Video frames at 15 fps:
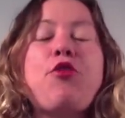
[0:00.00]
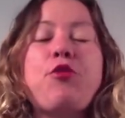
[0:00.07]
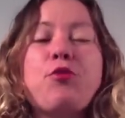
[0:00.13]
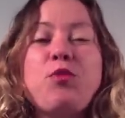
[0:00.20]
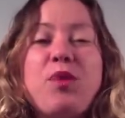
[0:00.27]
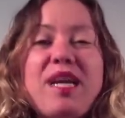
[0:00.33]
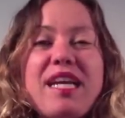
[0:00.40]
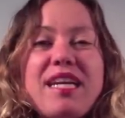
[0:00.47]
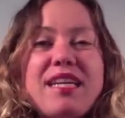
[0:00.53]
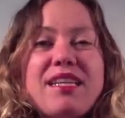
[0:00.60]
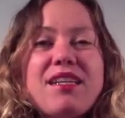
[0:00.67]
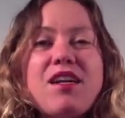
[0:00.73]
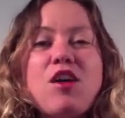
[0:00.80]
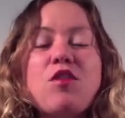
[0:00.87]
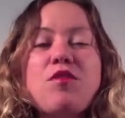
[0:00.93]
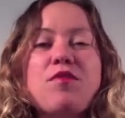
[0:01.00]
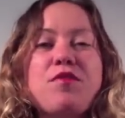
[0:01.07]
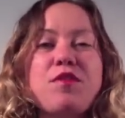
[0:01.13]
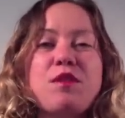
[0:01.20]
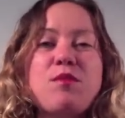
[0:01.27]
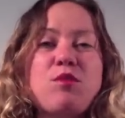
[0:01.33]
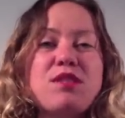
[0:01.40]
three of
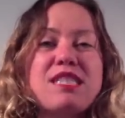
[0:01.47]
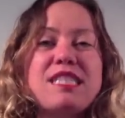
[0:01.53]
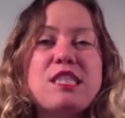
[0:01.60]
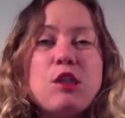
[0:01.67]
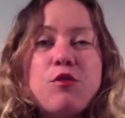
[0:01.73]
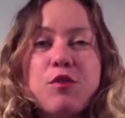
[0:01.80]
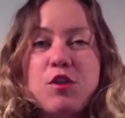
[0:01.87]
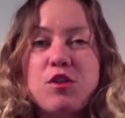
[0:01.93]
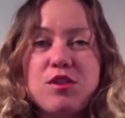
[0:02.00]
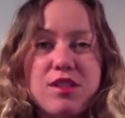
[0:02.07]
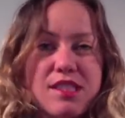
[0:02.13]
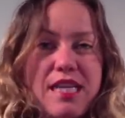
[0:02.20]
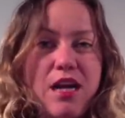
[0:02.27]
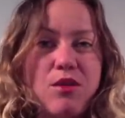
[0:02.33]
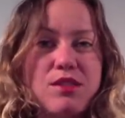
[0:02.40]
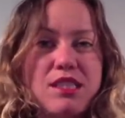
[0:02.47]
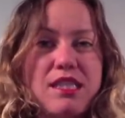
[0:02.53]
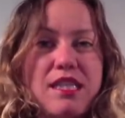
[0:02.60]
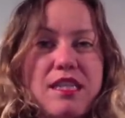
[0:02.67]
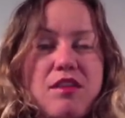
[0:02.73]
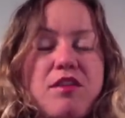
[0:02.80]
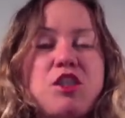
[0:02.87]
the most difficult sounds in
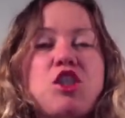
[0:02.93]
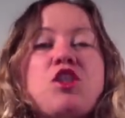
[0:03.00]
English.